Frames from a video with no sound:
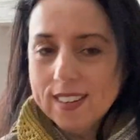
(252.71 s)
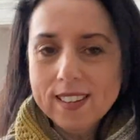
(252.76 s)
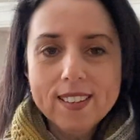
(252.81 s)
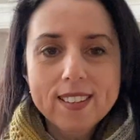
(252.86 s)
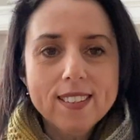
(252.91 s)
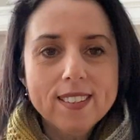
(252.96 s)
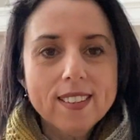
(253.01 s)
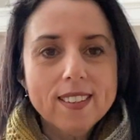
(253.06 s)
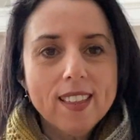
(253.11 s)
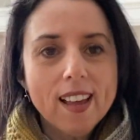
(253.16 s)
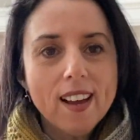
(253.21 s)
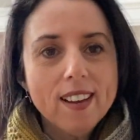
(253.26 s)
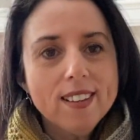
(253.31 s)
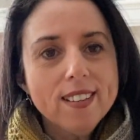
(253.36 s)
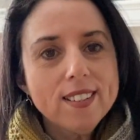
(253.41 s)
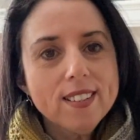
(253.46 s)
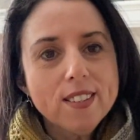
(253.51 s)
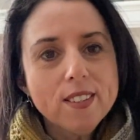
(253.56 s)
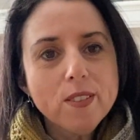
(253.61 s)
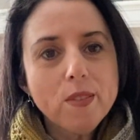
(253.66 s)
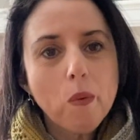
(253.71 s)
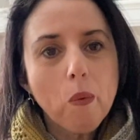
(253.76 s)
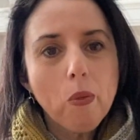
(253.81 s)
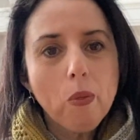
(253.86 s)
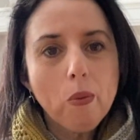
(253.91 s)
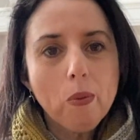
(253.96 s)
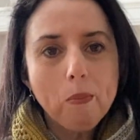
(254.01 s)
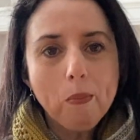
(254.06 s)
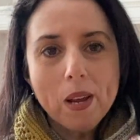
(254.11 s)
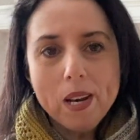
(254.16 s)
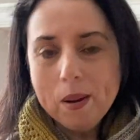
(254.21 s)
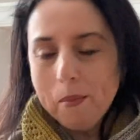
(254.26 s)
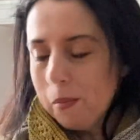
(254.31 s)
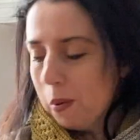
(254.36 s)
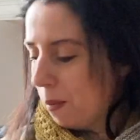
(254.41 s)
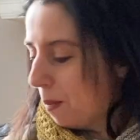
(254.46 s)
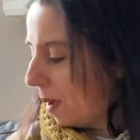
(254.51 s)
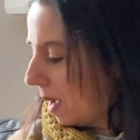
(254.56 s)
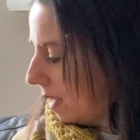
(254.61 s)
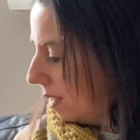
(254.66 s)
So that is my number
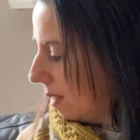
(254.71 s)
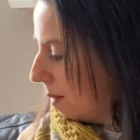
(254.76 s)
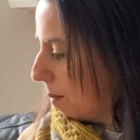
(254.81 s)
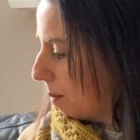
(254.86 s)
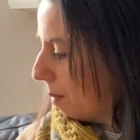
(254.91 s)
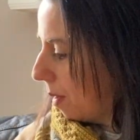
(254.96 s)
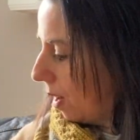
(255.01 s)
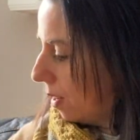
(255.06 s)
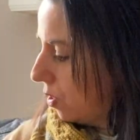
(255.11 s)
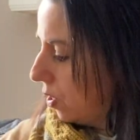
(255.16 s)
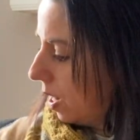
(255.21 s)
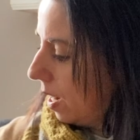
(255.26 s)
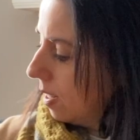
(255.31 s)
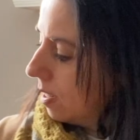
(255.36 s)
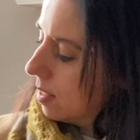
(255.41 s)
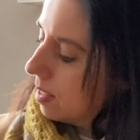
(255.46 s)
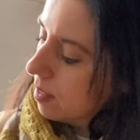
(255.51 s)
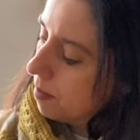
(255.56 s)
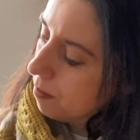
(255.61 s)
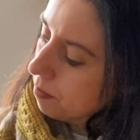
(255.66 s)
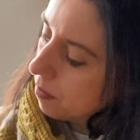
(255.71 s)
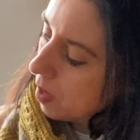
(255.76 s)
1 project.